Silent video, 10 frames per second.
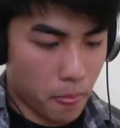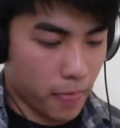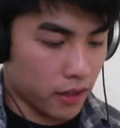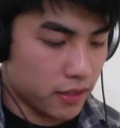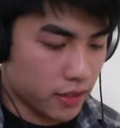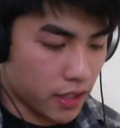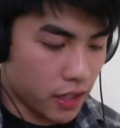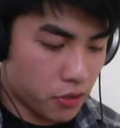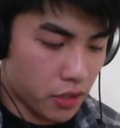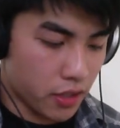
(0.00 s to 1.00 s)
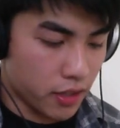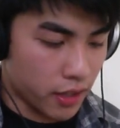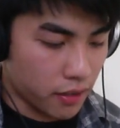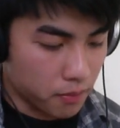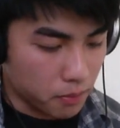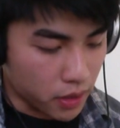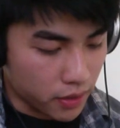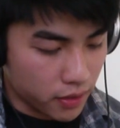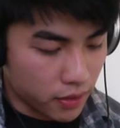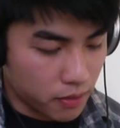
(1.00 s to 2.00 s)
Yeah, it's kind of tricky to get,
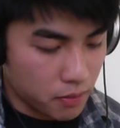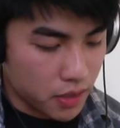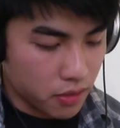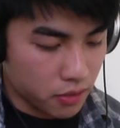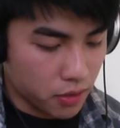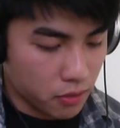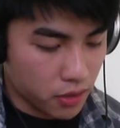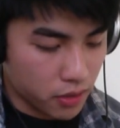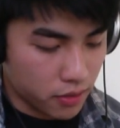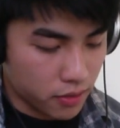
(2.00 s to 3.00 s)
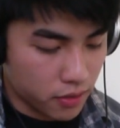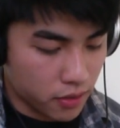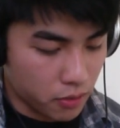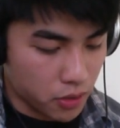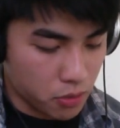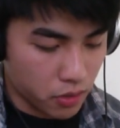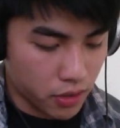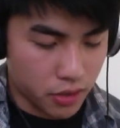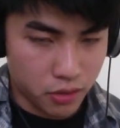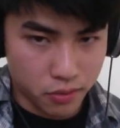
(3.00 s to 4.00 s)
but basically what you want
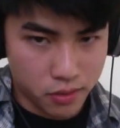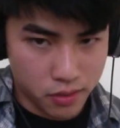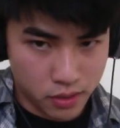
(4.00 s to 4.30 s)
to do